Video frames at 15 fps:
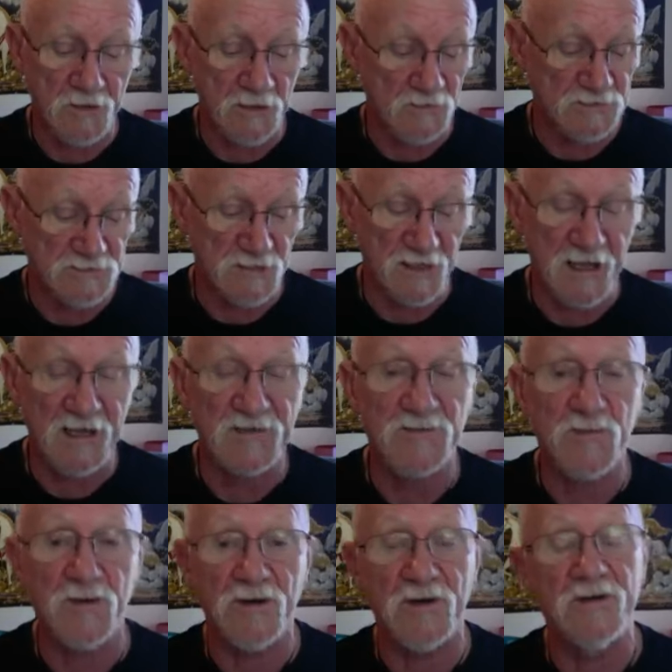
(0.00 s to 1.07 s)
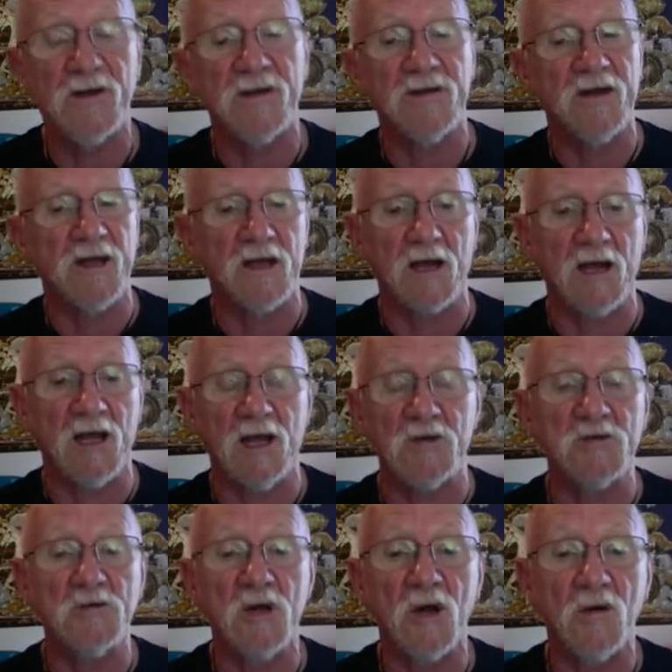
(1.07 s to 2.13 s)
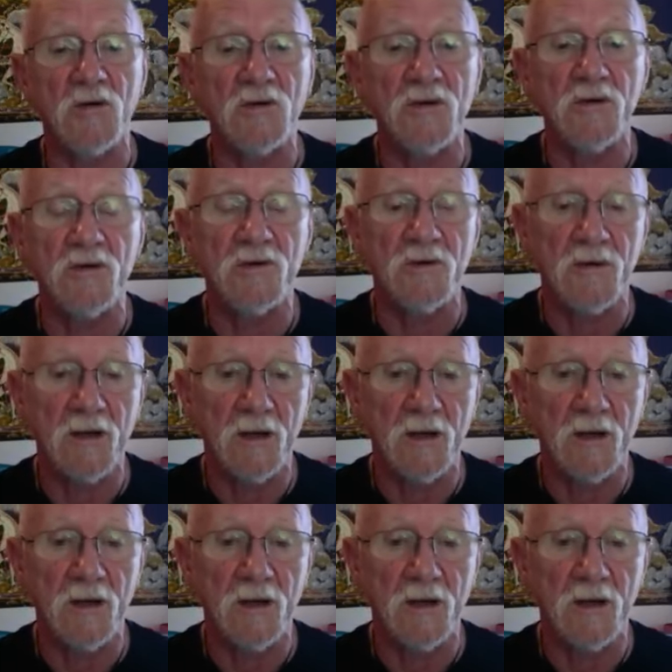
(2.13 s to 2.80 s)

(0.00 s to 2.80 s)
It was the last one on the deck, and I had no clue.